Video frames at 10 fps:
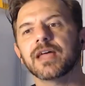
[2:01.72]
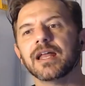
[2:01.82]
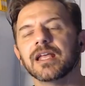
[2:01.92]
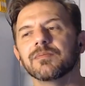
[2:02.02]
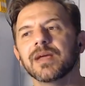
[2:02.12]

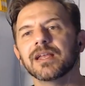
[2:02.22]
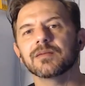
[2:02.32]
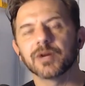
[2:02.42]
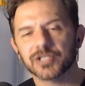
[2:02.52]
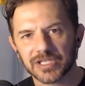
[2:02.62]
that it made it
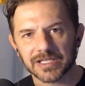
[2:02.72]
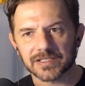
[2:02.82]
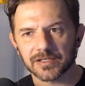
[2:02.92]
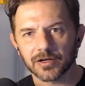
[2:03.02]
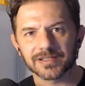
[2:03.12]
much
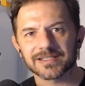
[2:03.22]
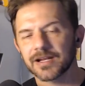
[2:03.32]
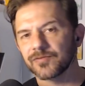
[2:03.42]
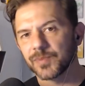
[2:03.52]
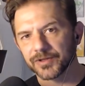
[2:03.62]
easier
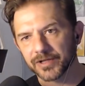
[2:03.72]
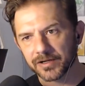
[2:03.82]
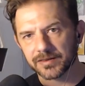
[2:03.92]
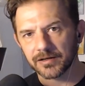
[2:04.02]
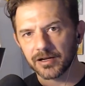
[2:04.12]
instead of building
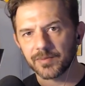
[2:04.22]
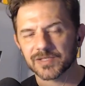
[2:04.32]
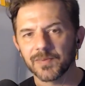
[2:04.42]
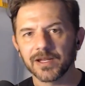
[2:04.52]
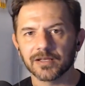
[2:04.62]
on Ethereum,
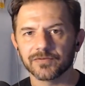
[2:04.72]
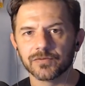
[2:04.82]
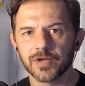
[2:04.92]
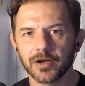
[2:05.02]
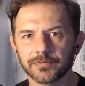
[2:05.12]
as many of you
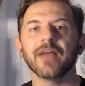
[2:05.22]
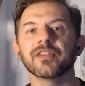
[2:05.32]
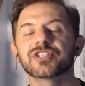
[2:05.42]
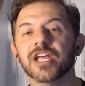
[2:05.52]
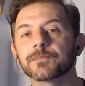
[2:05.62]
know. And the
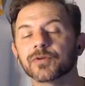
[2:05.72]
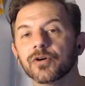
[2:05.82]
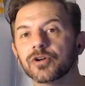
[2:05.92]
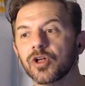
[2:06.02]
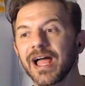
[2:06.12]
Jade
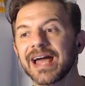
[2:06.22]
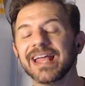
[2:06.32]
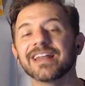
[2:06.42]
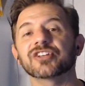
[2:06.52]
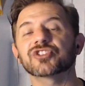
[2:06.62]
Protocol had
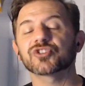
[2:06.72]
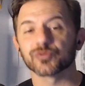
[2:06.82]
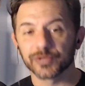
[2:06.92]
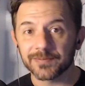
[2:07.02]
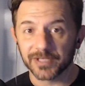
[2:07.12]
an
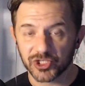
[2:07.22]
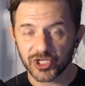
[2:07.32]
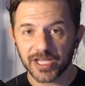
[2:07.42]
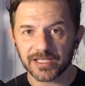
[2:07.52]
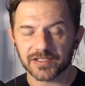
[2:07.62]
extremely
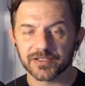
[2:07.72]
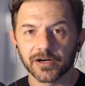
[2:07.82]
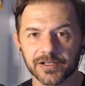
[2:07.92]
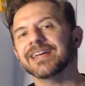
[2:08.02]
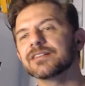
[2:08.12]
shaky
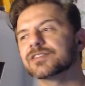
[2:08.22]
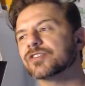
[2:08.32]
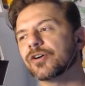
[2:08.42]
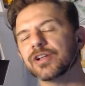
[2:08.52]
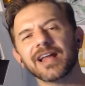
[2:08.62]
start. It
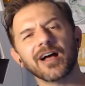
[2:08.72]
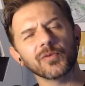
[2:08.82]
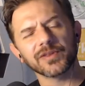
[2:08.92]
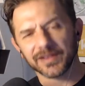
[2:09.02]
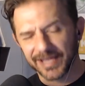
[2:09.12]
started out
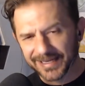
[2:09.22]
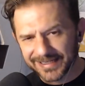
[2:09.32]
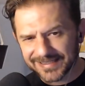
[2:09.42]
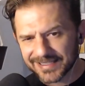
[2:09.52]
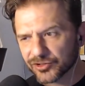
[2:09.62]
with, like
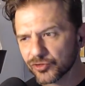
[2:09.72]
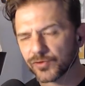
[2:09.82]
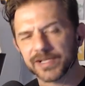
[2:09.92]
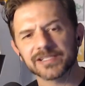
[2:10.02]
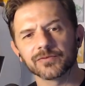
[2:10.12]
I said,
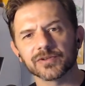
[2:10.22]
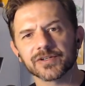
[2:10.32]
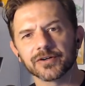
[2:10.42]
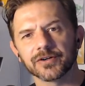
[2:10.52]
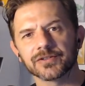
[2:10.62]
crazy
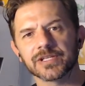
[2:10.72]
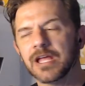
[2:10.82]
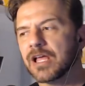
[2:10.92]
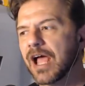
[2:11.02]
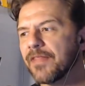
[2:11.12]
returns,
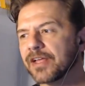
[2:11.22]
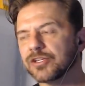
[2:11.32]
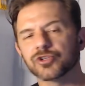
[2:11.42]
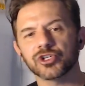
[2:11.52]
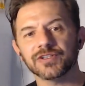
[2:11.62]
and then
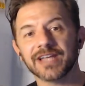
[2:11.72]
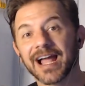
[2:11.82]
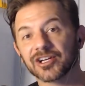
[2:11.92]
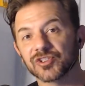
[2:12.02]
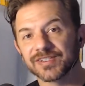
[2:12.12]
you couldn't
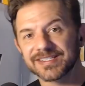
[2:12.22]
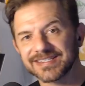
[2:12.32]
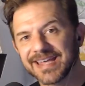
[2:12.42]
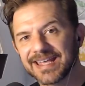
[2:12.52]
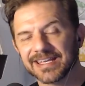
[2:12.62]
actually
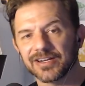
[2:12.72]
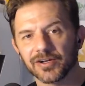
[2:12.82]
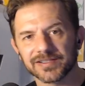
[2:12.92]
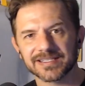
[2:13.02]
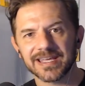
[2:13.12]
stake and
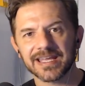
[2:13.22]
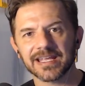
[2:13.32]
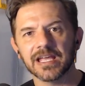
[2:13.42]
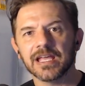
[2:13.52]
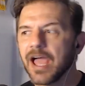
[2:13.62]
unstake.
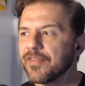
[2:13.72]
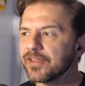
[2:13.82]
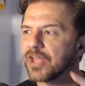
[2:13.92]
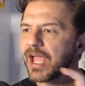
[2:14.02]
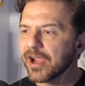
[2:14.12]
And
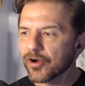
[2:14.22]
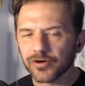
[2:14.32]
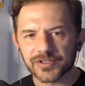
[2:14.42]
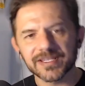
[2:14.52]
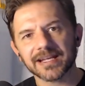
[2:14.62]
then the
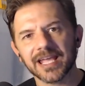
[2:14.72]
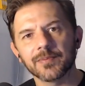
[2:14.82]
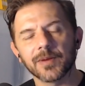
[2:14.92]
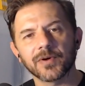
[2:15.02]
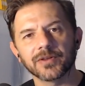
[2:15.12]
errors that
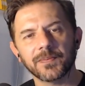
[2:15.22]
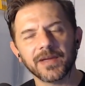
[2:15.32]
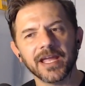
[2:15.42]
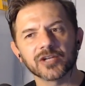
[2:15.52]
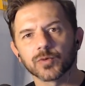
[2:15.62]
came up on the
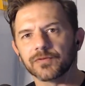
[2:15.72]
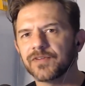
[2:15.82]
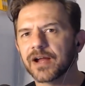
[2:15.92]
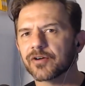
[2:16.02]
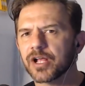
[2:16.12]
page were
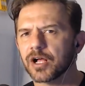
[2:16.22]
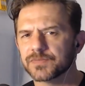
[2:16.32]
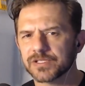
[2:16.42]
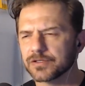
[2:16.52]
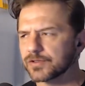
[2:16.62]
very
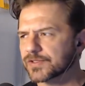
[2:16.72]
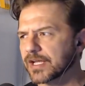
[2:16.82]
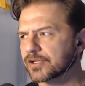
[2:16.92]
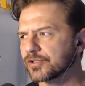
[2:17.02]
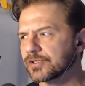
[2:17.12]
obtuse.
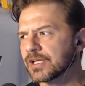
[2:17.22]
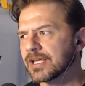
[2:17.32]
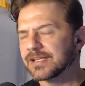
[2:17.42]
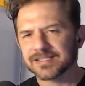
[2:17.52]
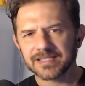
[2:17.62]
I couldn't
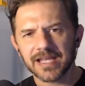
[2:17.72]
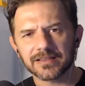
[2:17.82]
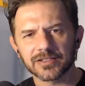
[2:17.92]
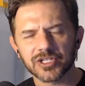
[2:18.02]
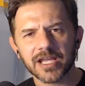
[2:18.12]
stake
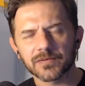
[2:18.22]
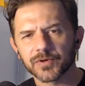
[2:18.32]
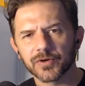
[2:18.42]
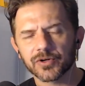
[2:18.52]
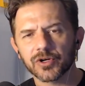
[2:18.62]
the Jade
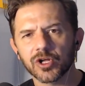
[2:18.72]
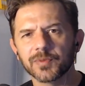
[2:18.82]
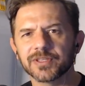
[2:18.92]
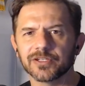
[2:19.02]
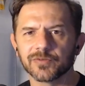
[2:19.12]
Protocol,
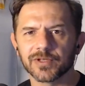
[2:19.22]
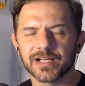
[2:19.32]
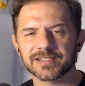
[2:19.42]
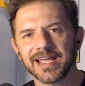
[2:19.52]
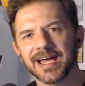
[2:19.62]
but then you
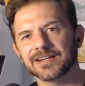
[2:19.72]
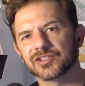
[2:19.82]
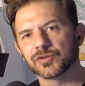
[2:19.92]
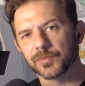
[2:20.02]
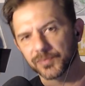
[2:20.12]
realized I had it
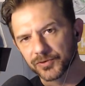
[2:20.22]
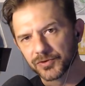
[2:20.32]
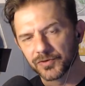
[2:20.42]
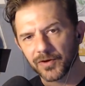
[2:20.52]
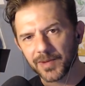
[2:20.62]
to
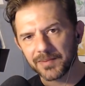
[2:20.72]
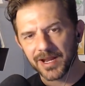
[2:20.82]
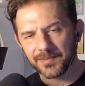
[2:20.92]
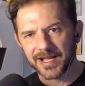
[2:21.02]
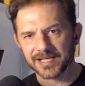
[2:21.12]
approve on my
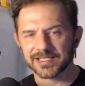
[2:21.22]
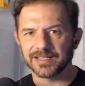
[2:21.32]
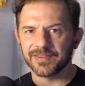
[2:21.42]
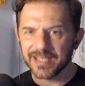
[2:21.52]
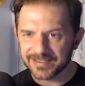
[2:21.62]
MetaMask
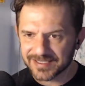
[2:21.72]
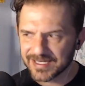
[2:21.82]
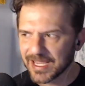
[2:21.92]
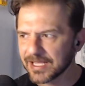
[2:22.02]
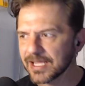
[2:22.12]
and then
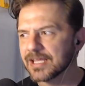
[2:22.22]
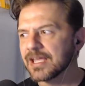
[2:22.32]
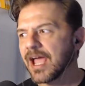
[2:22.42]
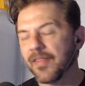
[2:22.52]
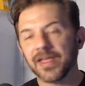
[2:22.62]
stake.
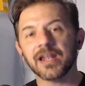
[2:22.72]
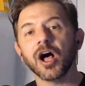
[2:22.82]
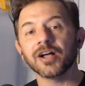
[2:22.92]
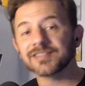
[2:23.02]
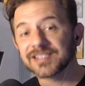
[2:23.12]
And then
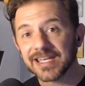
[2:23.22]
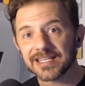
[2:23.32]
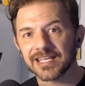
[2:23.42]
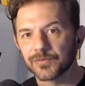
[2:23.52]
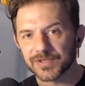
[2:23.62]

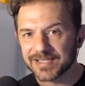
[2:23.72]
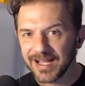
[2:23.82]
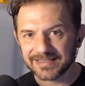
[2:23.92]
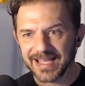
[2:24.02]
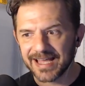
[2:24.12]
unstaking was
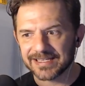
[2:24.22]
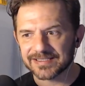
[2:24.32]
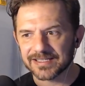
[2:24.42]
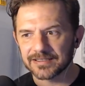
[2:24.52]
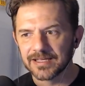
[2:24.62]
not that
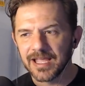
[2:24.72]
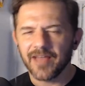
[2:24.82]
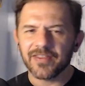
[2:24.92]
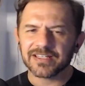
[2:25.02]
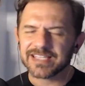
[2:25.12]
easy.
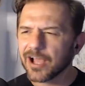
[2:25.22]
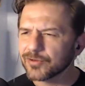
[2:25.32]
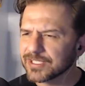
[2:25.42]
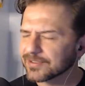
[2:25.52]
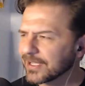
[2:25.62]
And then
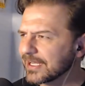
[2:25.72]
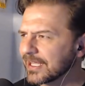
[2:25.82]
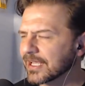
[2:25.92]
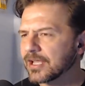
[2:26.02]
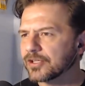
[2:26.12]

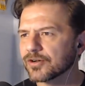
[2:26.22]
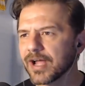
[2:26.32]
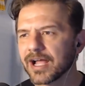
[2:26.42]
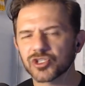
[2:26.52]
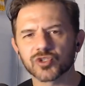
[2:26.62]
calculating your
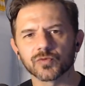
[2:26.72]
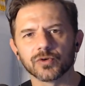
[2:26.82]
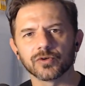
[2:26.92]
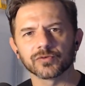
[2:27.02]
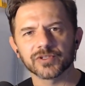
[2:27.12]

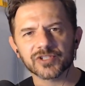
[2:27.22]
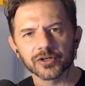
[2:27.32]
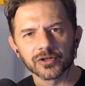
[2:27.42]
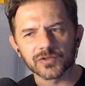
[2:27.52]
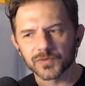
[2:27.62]
actual
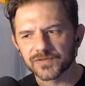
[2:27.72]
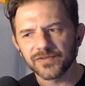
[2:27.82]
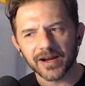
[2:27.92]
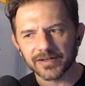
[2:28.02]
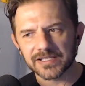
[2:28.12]
returns was
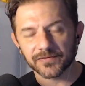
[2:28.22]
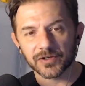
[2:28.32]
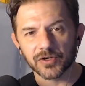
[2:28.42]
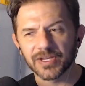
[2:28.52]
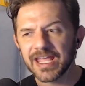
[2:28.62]
very
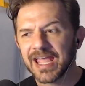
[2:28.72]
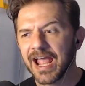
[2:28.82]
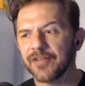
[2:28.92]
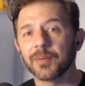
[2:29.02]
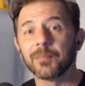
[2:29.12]
difficult.
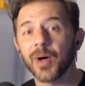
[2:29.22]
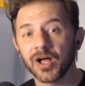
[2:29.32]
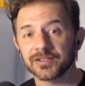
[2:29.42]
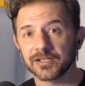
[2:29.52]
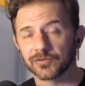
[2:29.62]
And the
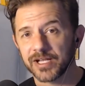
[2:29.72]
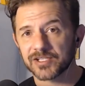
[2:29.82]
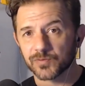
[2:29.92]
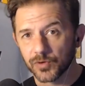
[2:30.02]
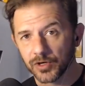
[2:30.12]
bonding
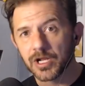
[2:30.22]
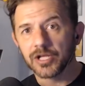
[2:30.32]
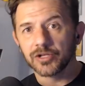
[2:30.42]
rates were